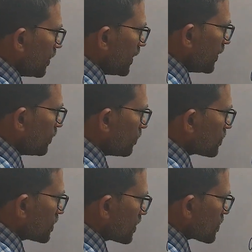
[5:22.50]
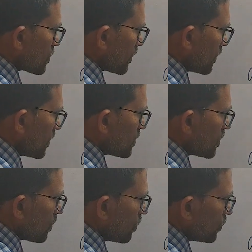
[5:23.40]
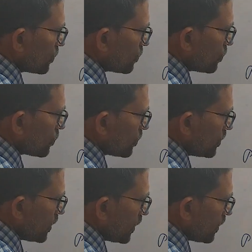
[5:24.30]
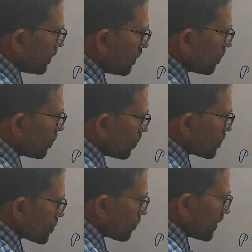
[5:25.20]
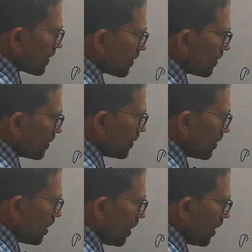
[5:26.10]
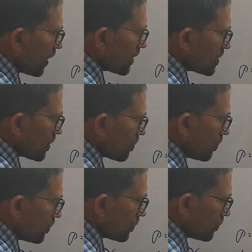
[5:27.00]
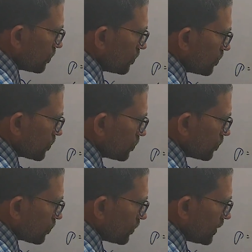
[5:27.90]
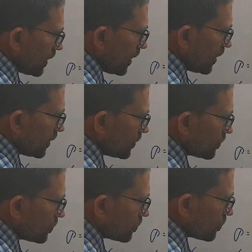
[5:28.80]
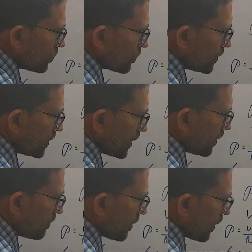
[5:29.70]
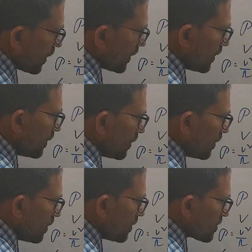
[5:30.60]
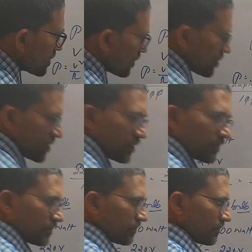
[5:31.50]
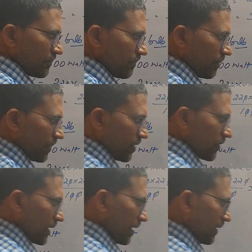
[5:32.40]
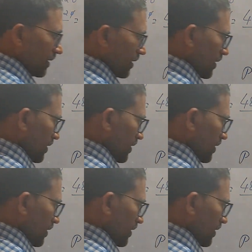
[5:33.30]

into 60 is equal to 220 whole square. R is equal to 220 into 220 by 60. Okay.